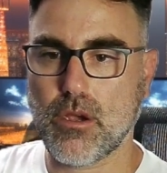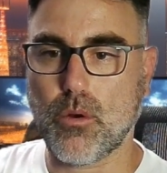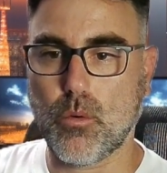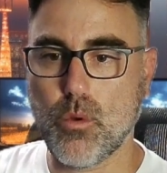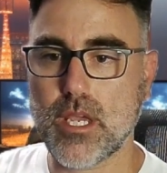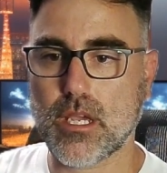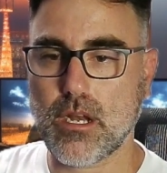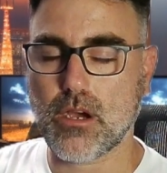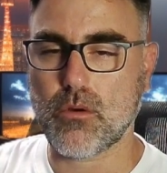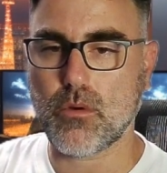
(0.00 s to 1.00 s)
we can
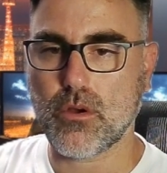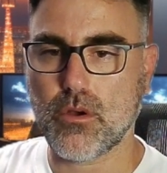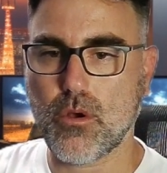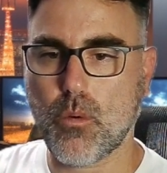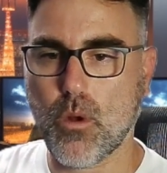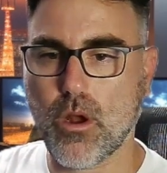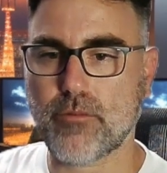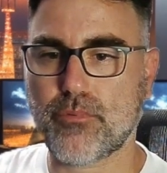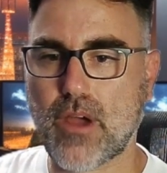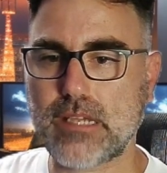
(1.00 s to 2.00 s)
know where
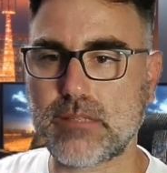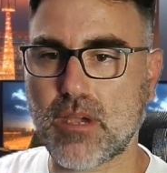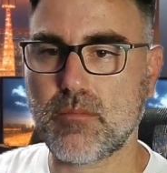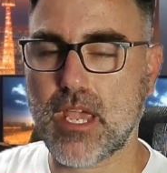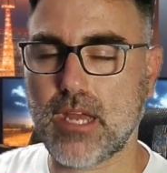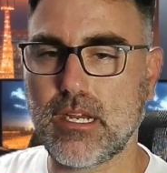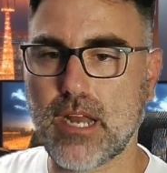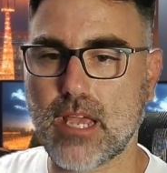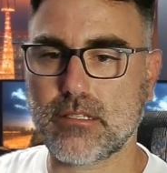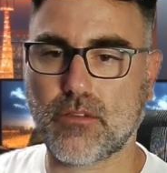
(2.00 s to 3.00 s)
price might be heading
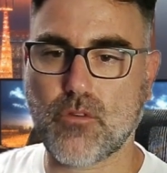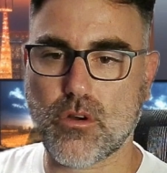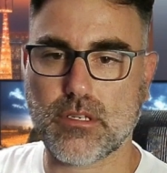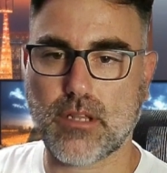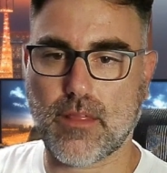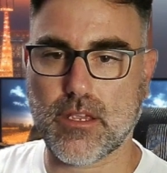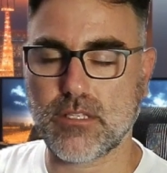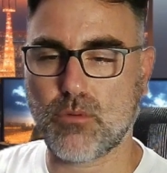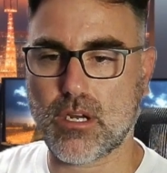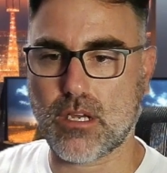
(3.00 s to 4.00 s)
next. Of course, nothing is
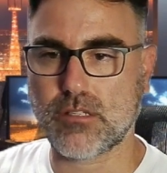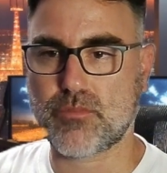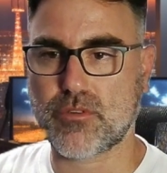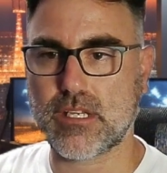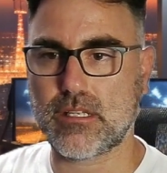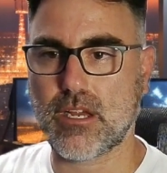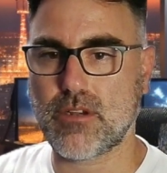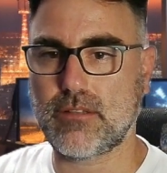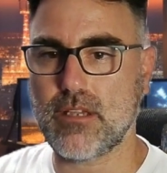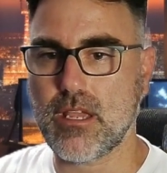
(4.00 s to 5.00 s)
100%
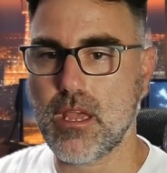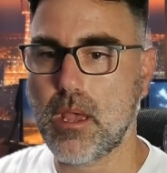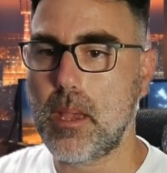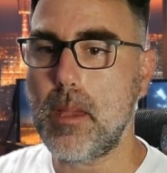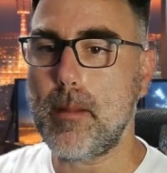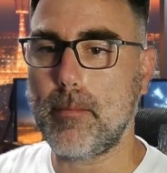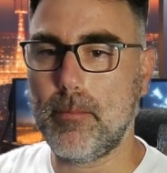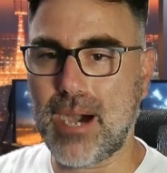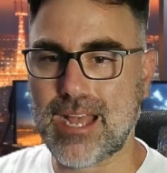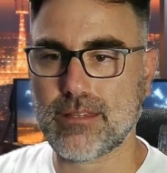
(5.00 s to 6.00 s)
guaranteed,
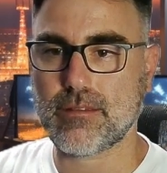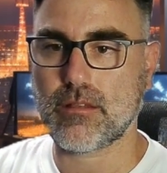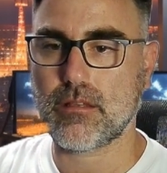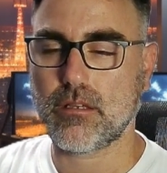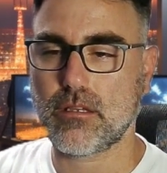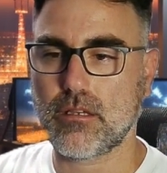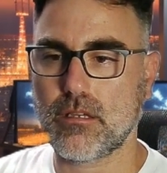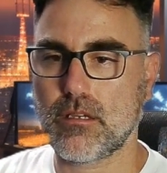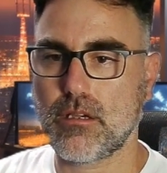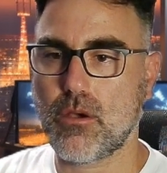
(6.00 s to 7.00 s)
but
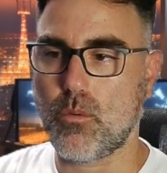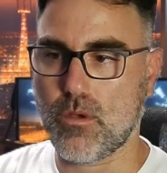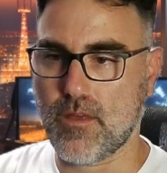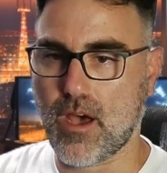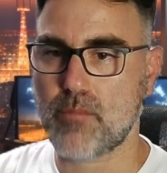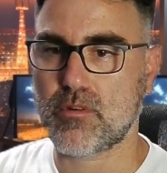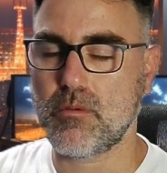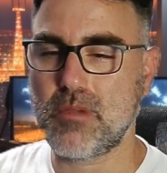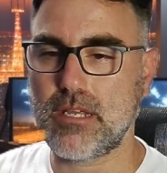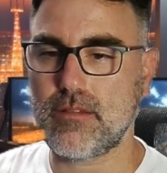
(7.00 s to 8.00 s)
with high
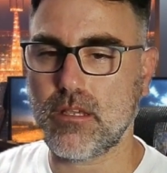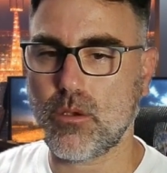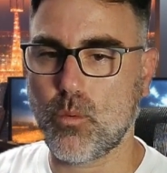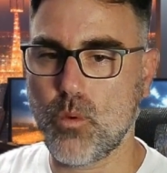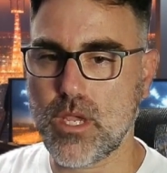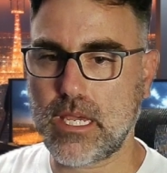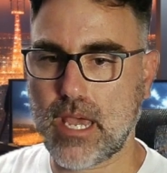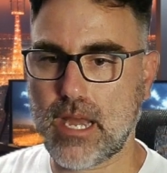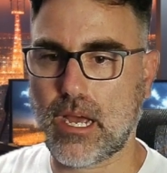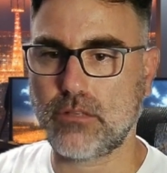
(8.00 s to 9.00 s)
probability, we can
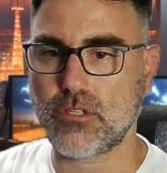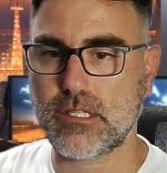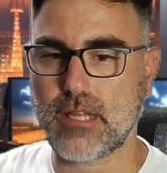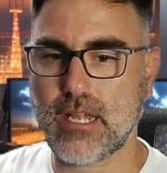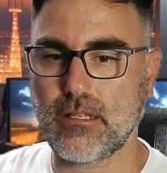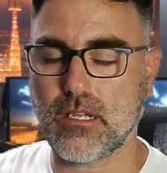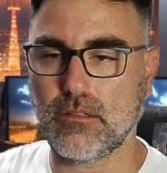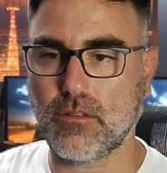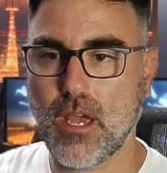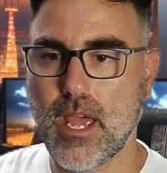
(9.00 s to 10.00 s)
understand it.
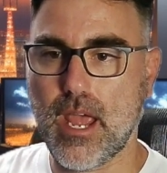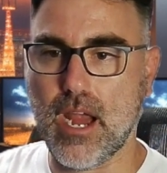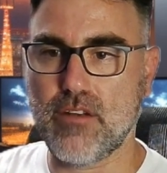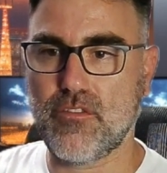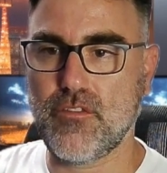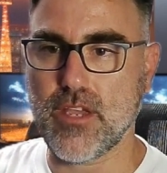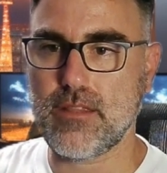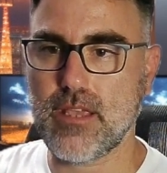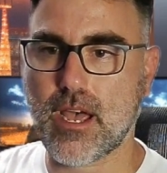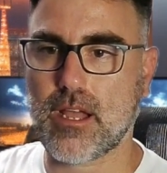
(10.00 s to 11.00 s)

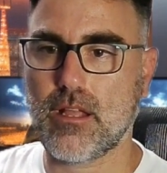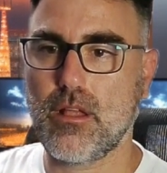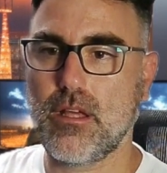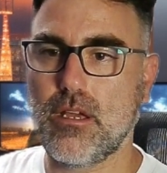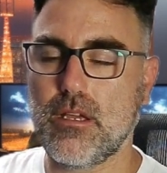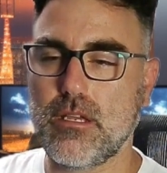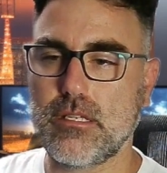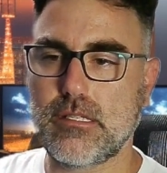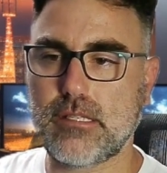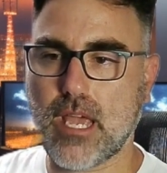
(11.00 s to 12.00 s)
Nvidia,
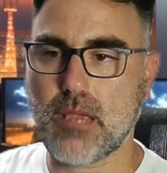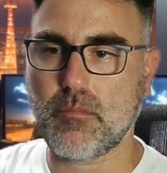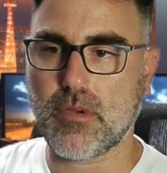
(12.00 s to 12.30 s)
same